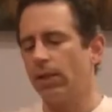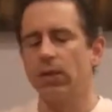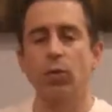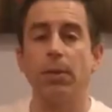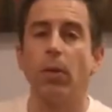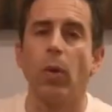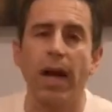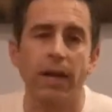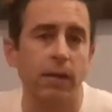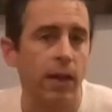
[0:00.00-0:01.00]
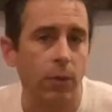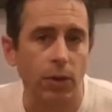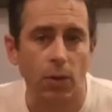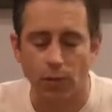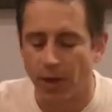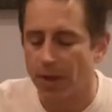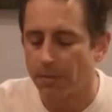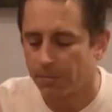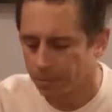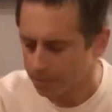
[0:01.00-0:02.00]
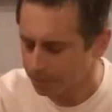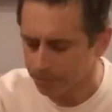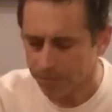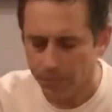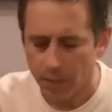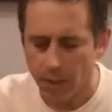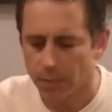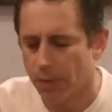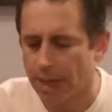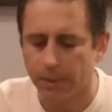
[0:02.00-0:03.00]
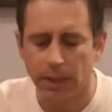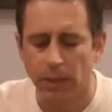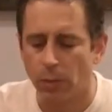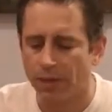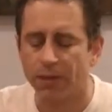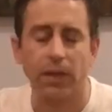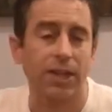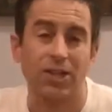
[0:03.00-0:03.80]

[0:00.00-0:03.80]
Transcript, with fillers: This would be a wine that would go great probably with like